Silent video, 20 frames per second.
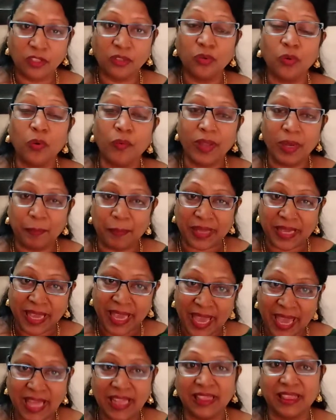you will be
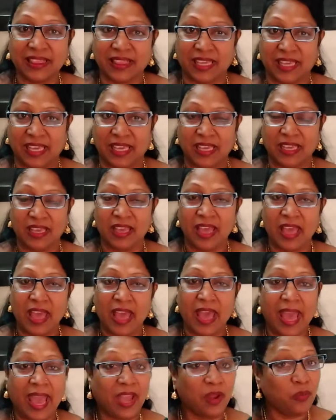healthy,
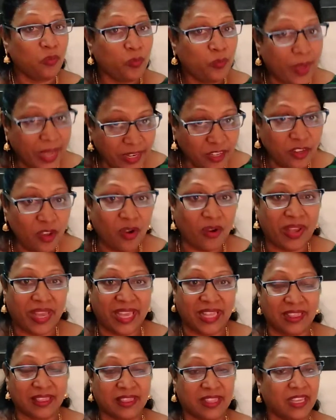and when you are
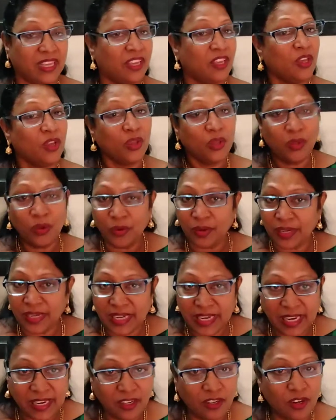healthy, you
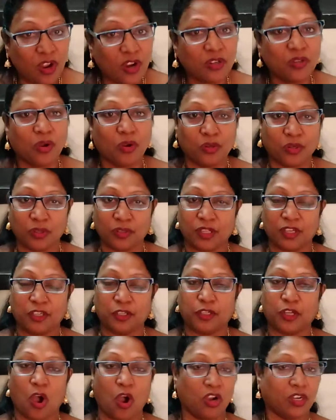need not go to
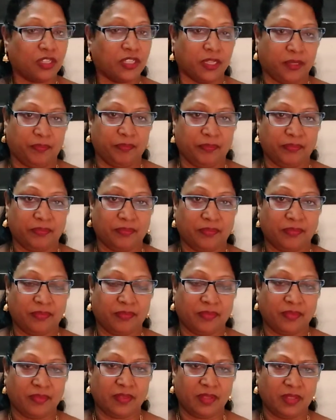the doctor.
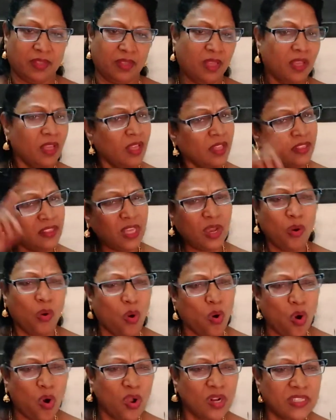The
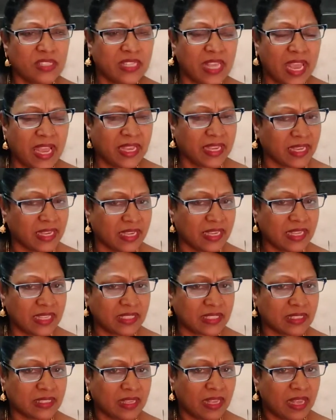whole saying
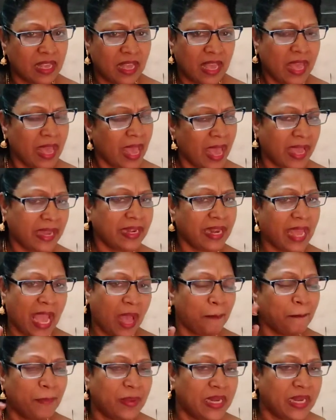is, an
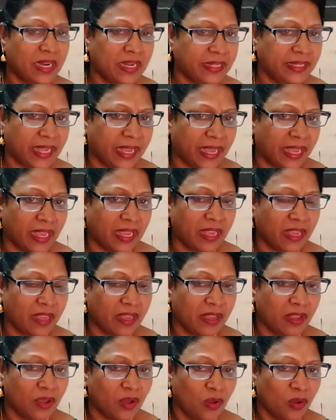apple a day
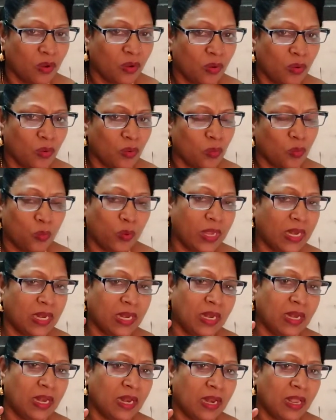
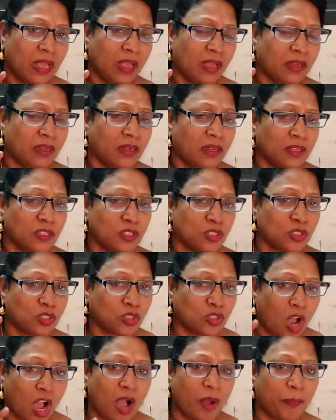will
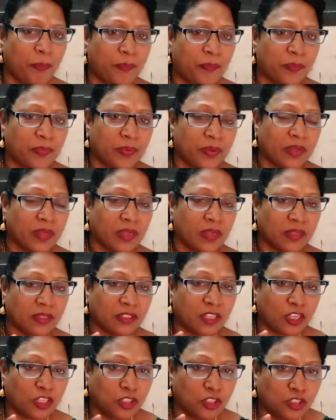stop
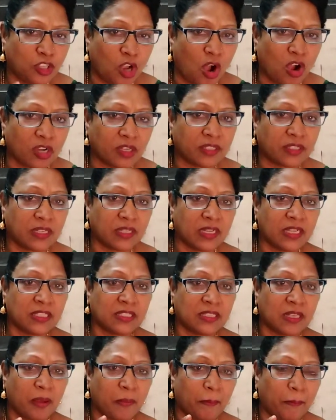the
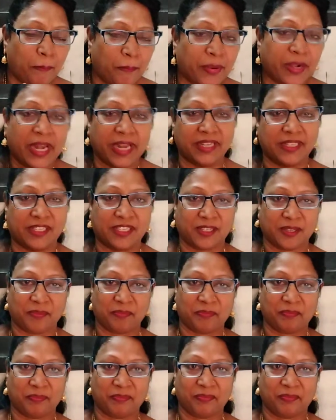doctor's breath.